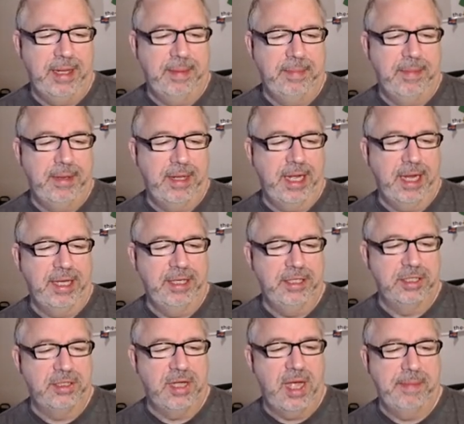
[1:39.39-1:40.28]
Um, I
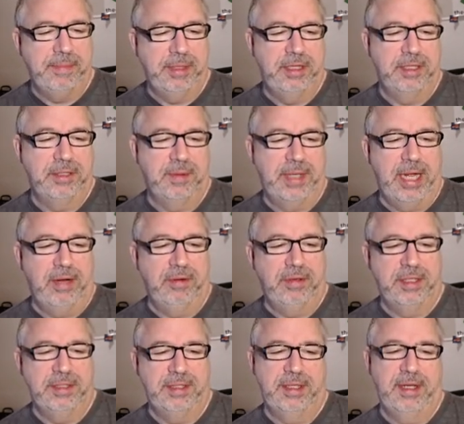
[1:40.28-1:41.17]
can just comment this one out
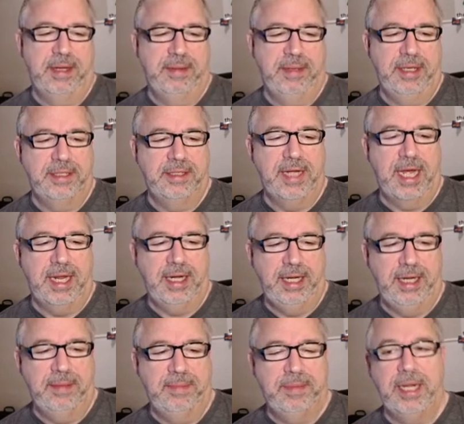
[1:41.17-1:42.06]
because it's not needed.